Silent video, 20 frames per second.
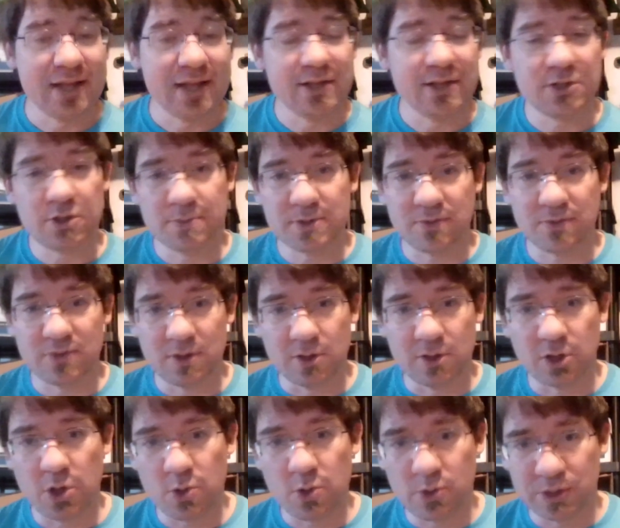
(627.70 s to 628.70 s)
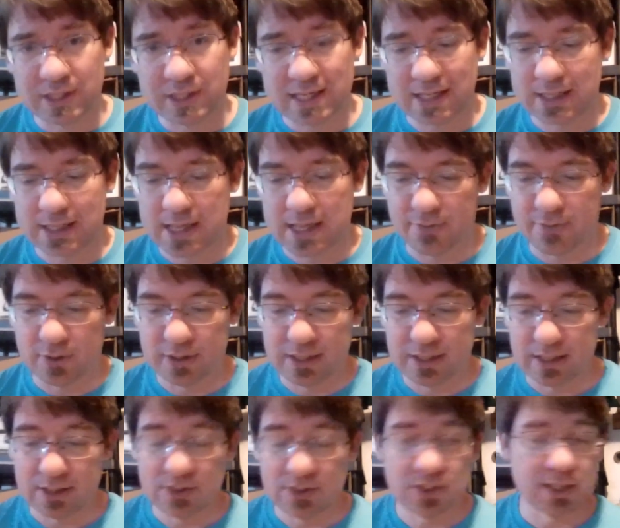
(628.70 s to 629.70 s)
In terms of the local tech level,
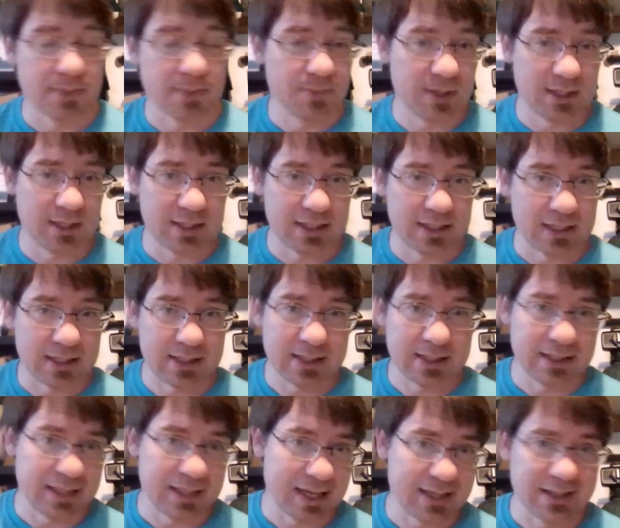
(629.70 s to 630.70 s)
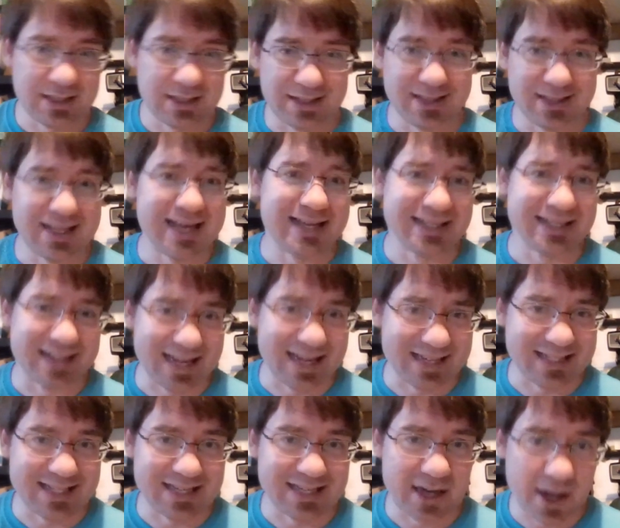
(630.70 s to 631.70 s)
it is something in like the late
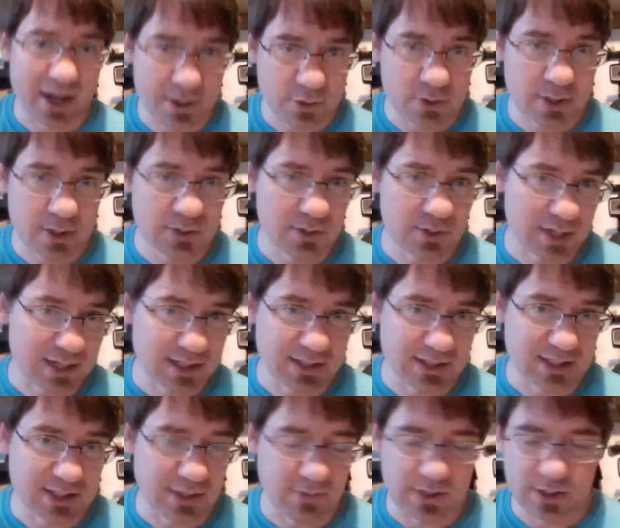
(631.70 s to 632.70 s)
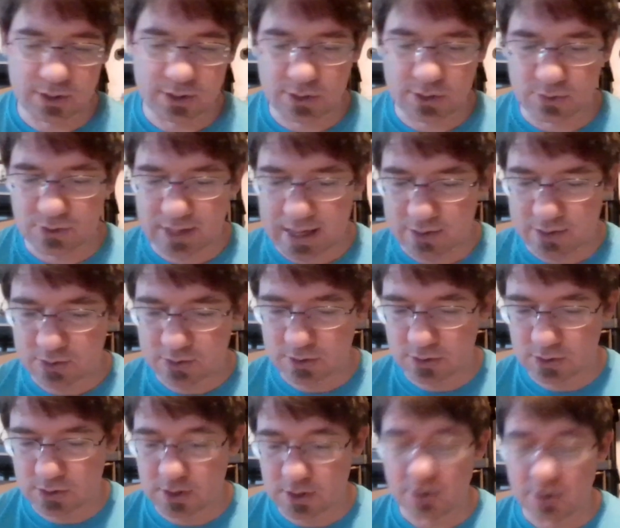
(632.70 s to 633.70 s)
1900s, 1970 to 2000 or
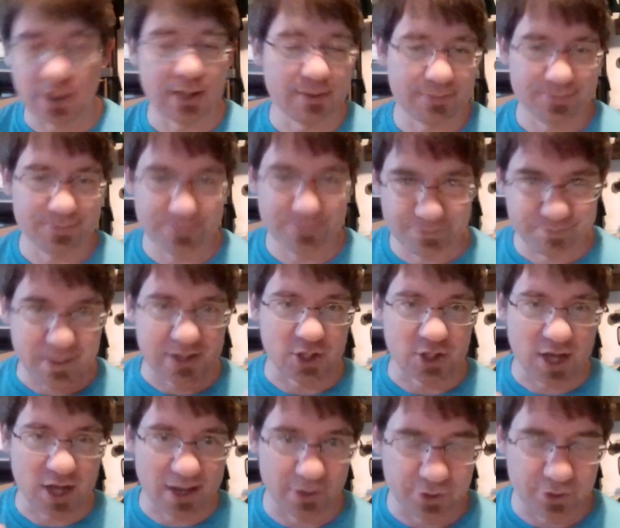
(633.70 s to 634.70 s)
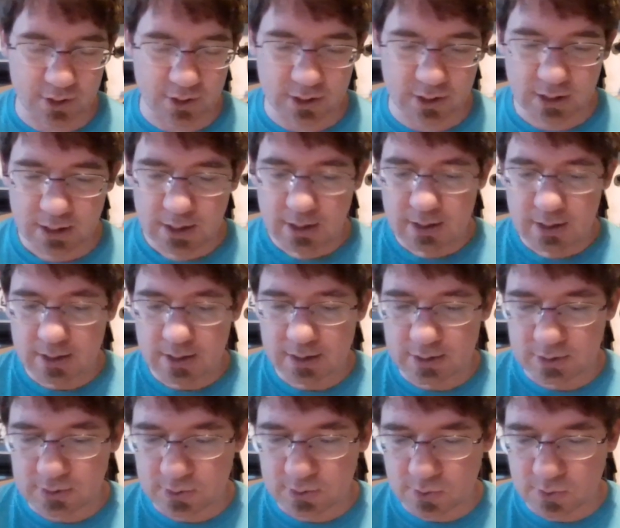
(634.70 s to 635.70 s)
so. Like my childhood
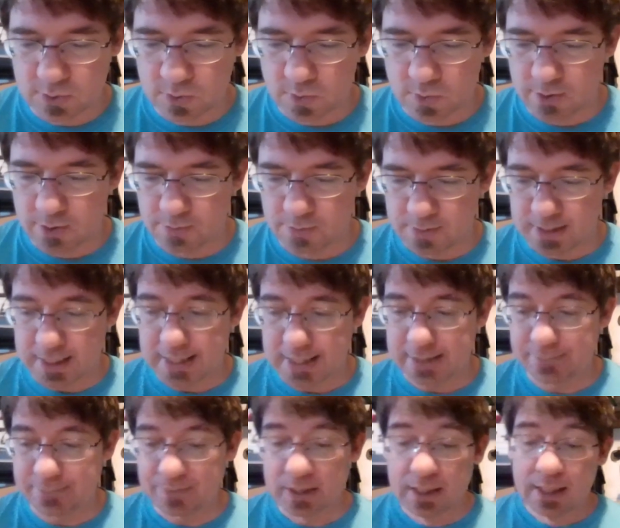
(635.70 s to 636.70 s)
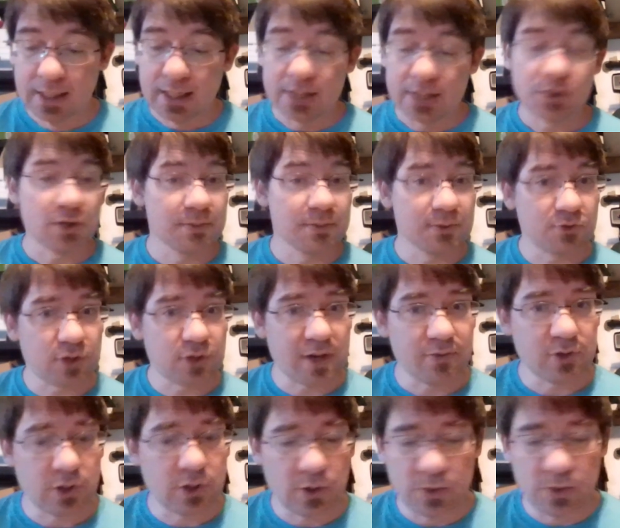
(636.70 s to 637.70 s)
is what it would be like. In terms of
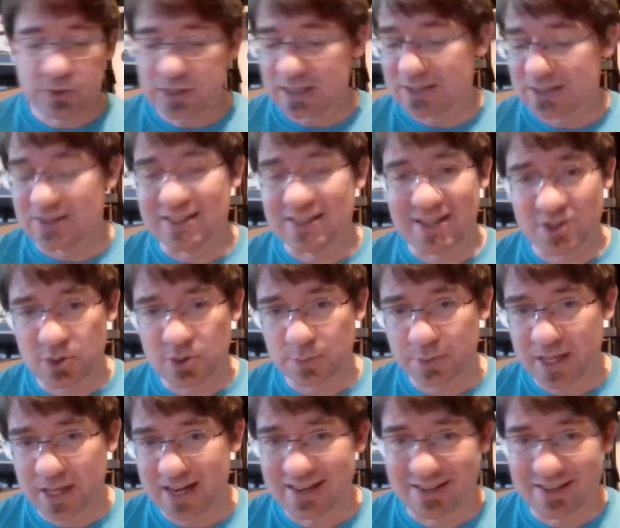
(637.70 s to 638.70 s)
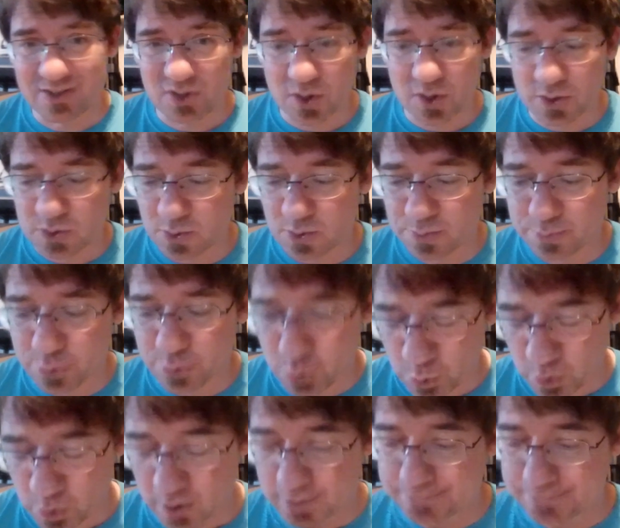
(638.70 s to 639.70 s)
travel codes, it's a desert planet. It is also
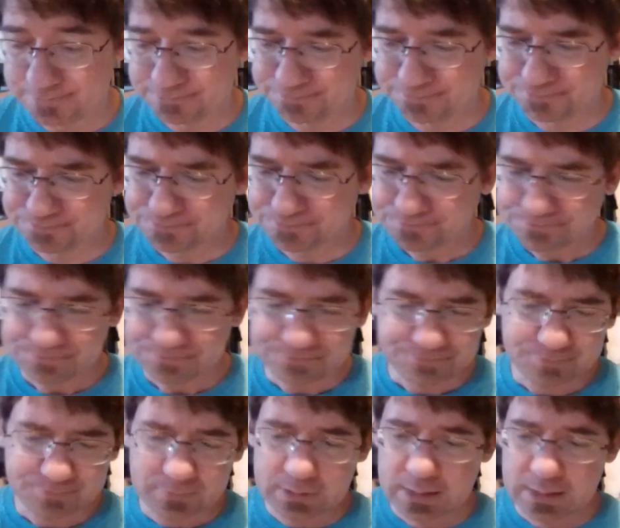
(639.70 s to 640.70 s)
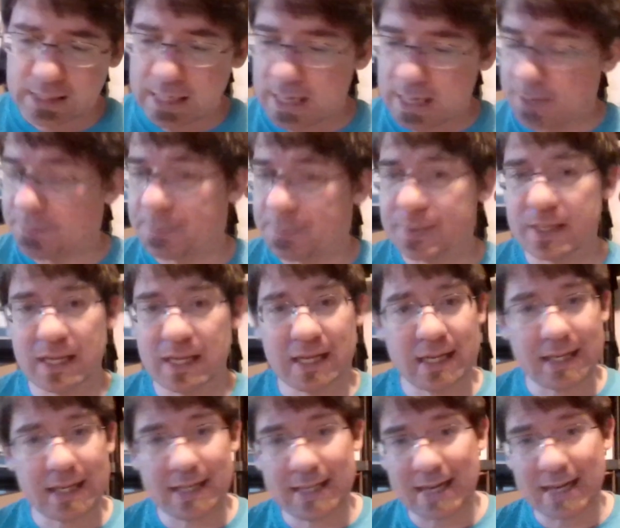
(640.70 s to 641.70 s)
poor. Uh,
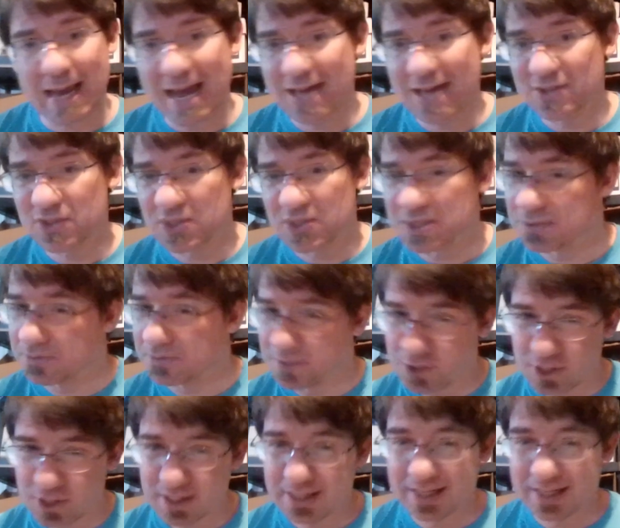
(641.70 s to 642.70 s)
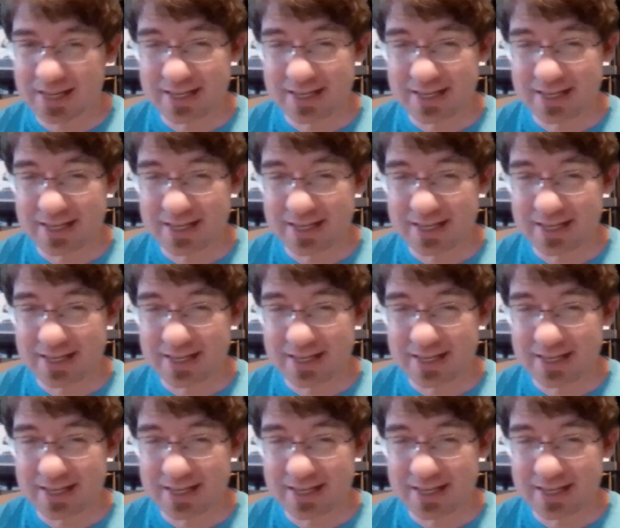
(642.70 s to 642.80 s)
it has a sufficient